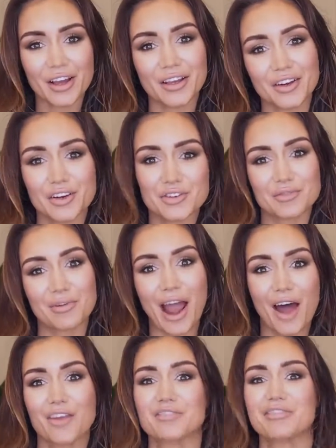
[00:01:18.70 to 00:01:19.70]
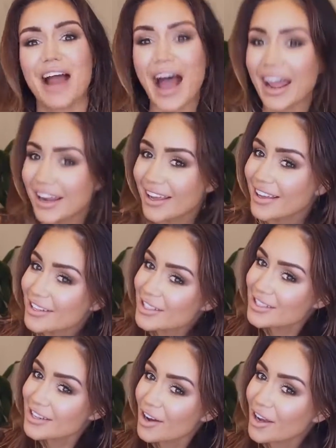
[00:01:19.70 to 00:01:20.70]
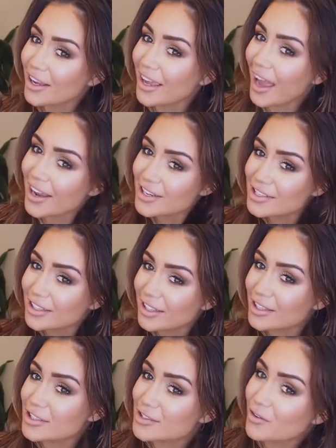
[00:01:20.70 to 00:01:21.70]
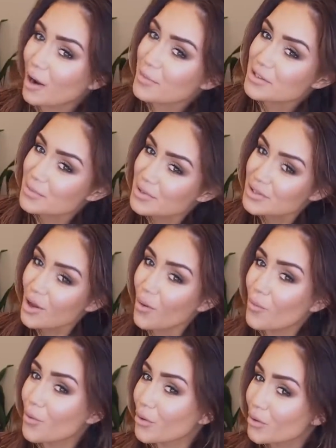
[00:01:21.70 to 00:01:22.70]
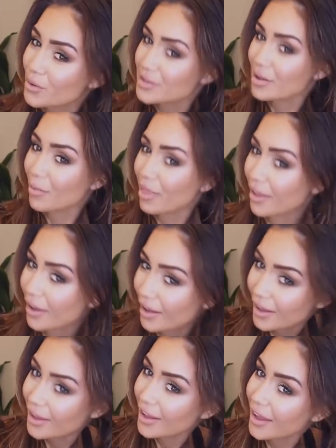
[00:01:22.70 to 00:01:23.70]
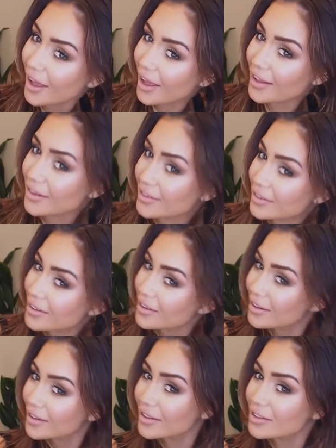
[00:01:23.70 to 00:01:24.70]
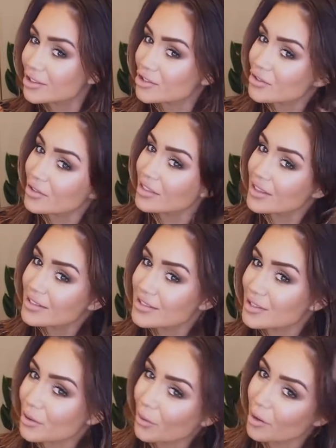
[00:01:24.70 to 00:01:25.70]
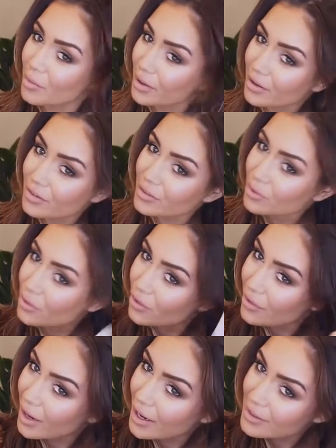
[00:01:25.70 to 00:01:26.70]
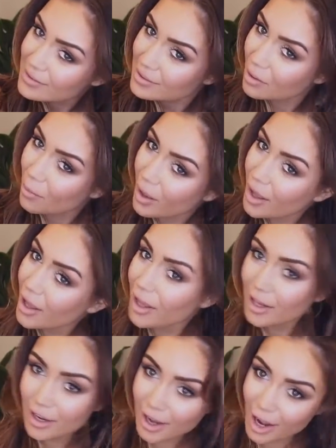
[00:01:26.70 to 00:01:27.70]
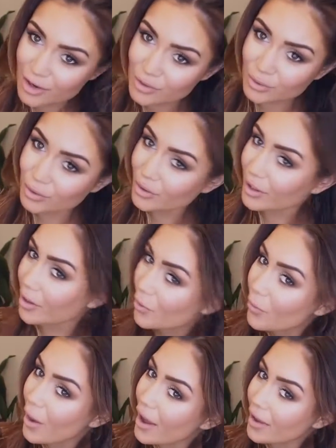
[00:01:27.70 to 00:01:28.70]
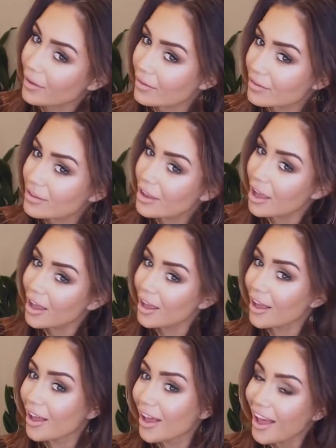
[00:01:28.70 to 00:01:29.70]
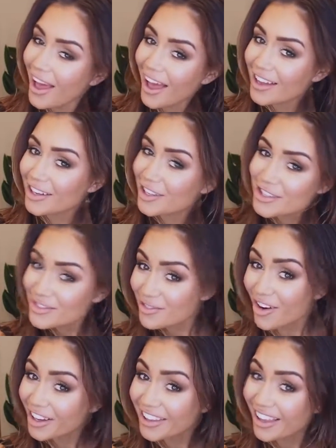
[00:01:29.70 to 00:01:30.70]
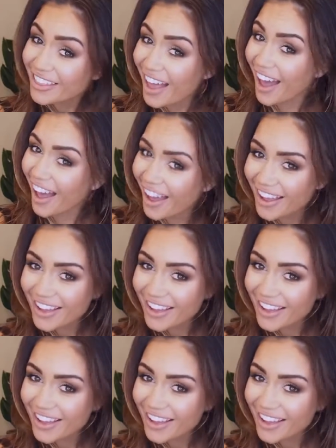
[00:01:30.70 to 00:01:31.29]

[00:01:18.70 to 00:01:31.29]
you know, drowned rat, just occasionally just grab some salt water or something and do this to it, because you'll create some natural looking waves and you can just rock it like that.